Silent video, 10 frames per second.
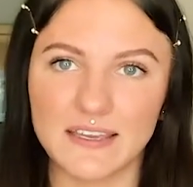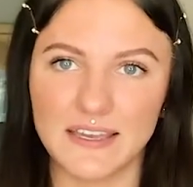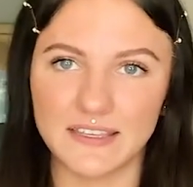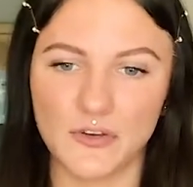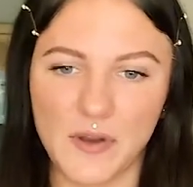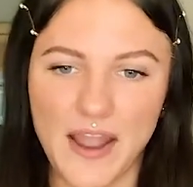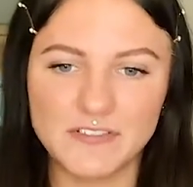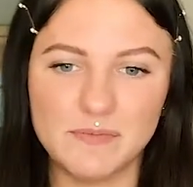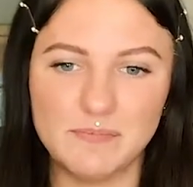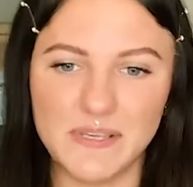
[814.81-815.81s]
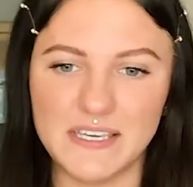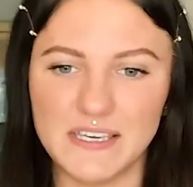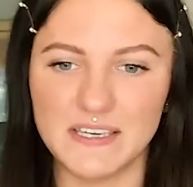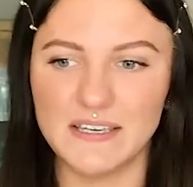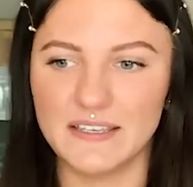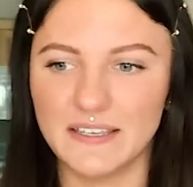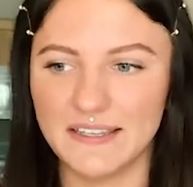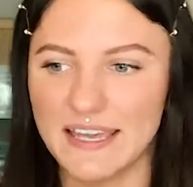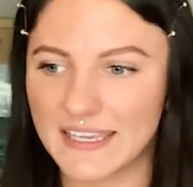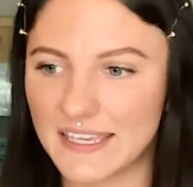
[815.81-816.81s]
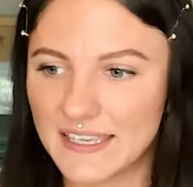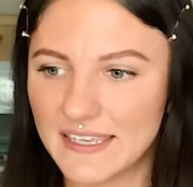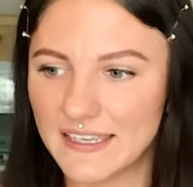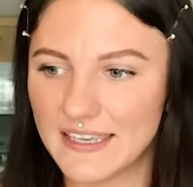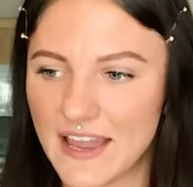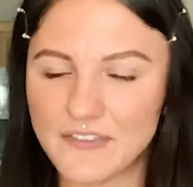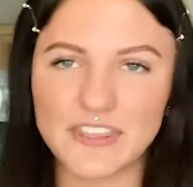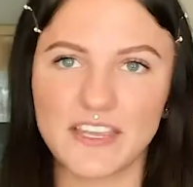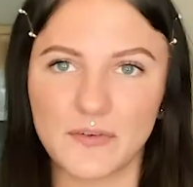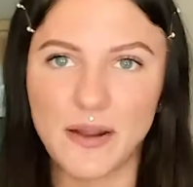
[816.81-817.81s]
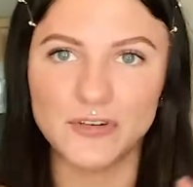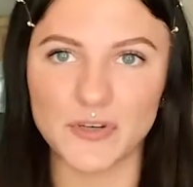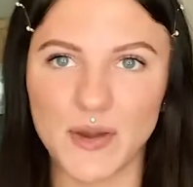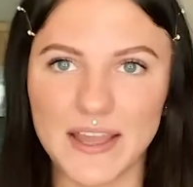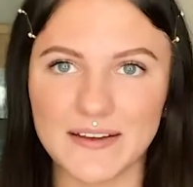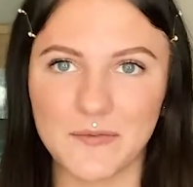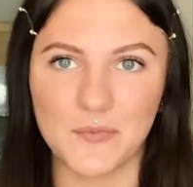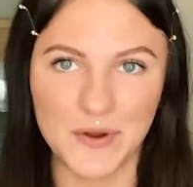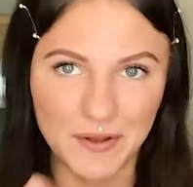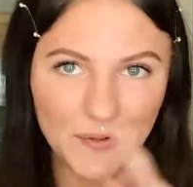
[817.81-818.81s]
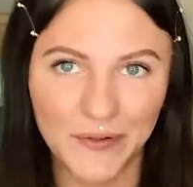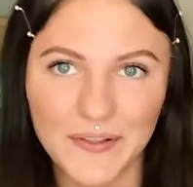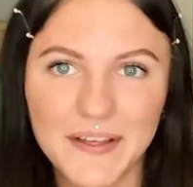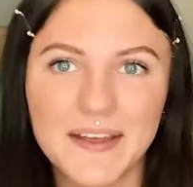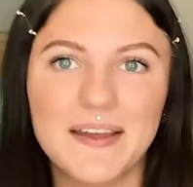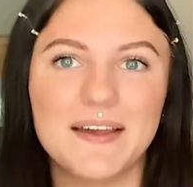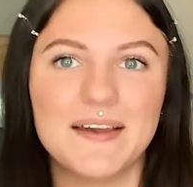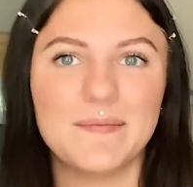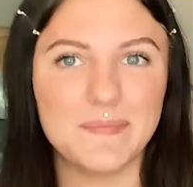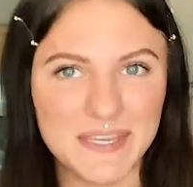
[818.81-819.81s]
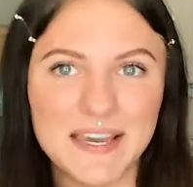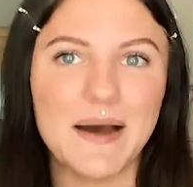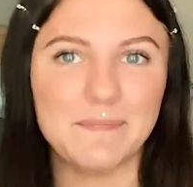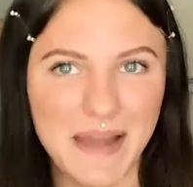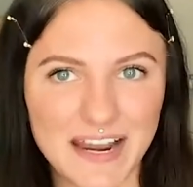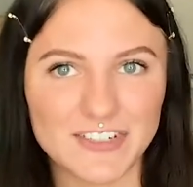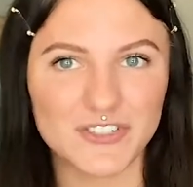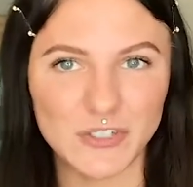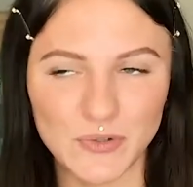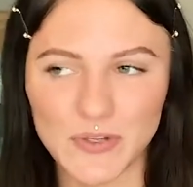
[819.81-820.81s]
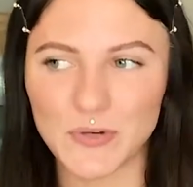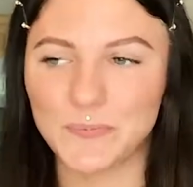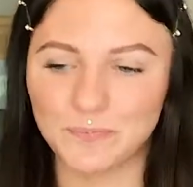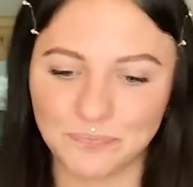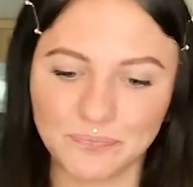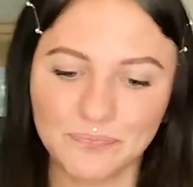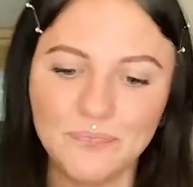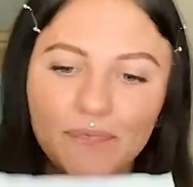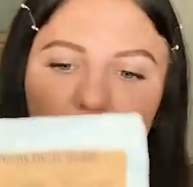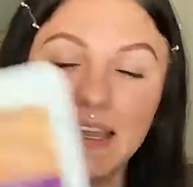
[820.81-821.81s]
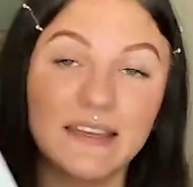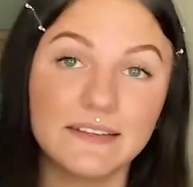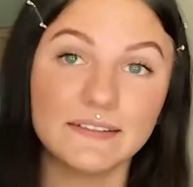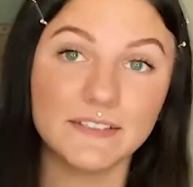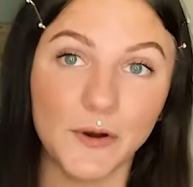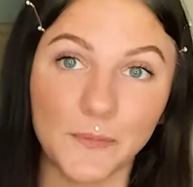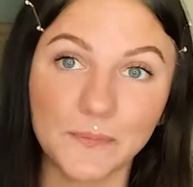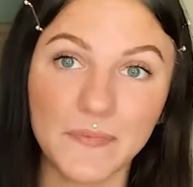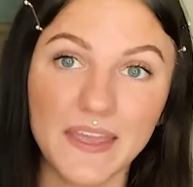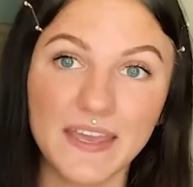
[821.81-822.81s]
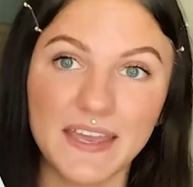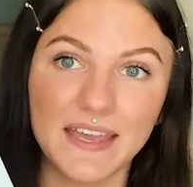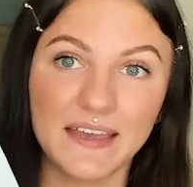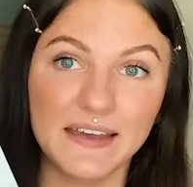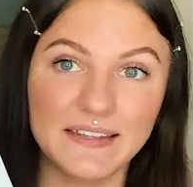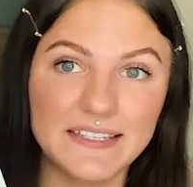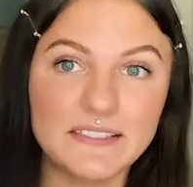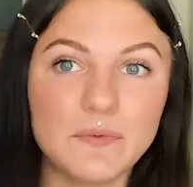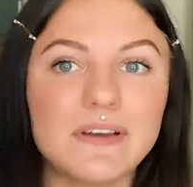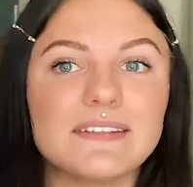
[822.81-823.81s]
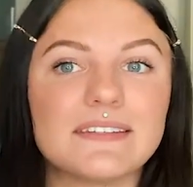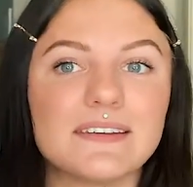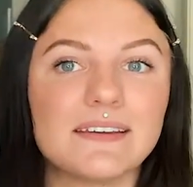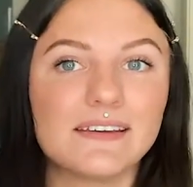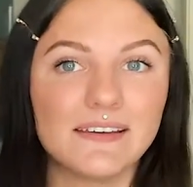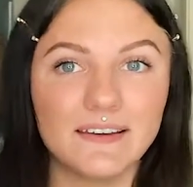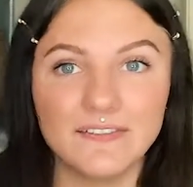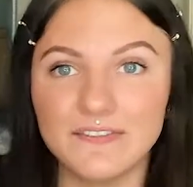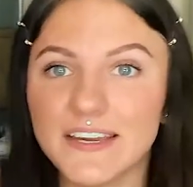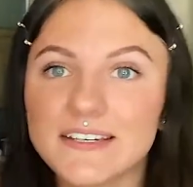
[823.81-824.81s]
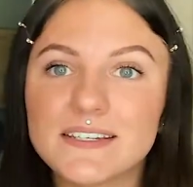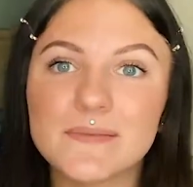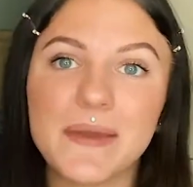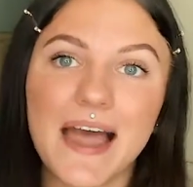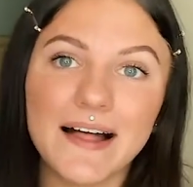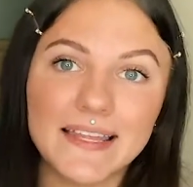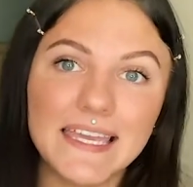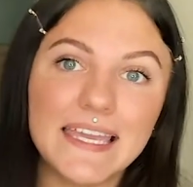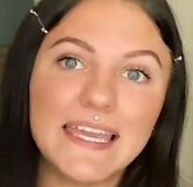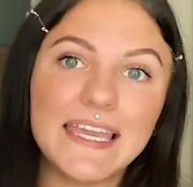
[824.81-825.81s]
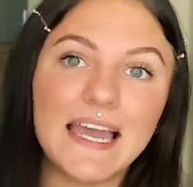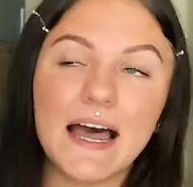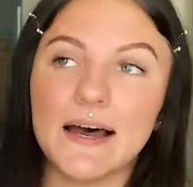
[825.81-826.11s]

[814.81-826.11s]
you have to be like, everything around you will be a match to you. So this was Victim Alley,